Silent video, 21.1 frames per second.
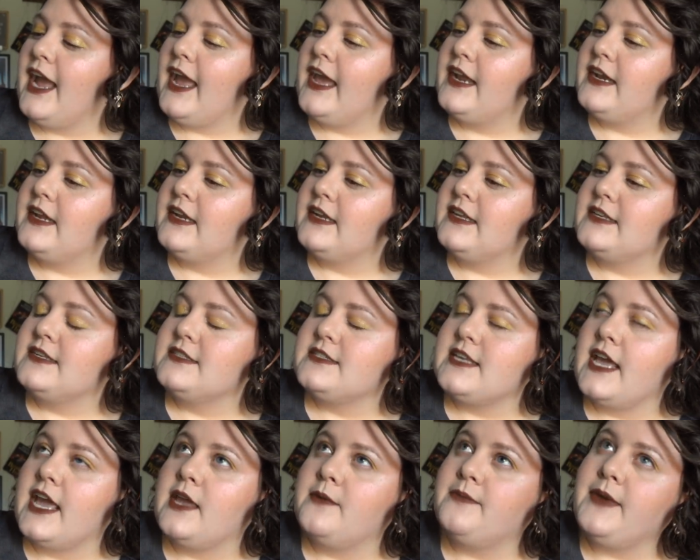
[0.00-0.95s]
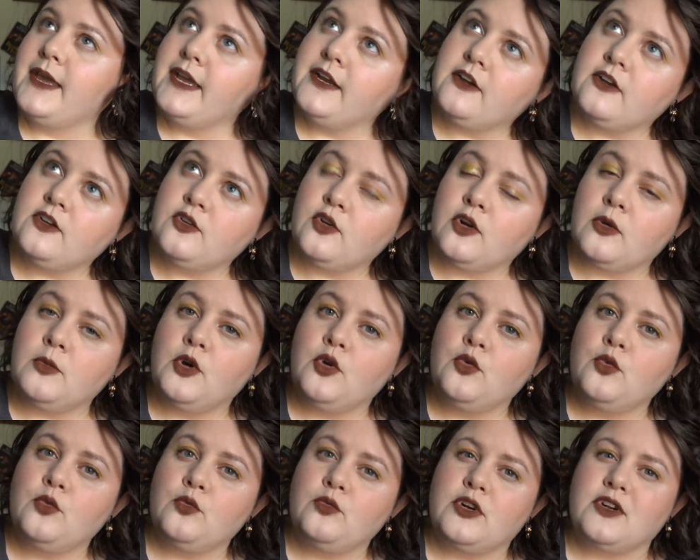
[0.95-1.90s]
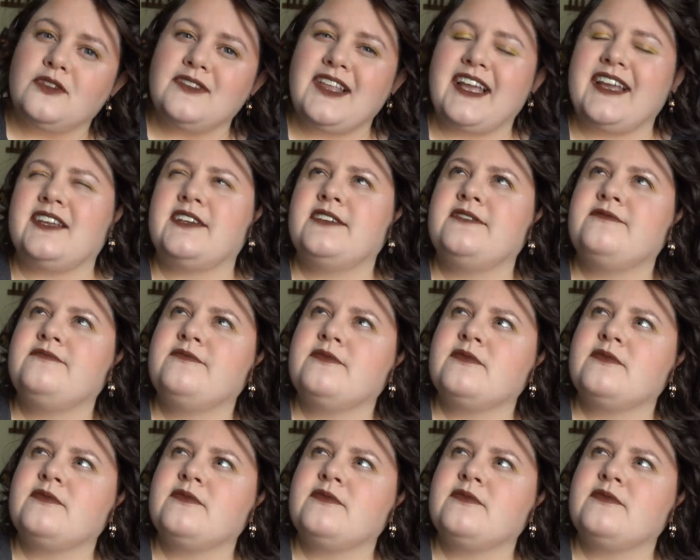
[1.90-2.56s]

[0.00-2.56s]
and it is a paranormal, or like,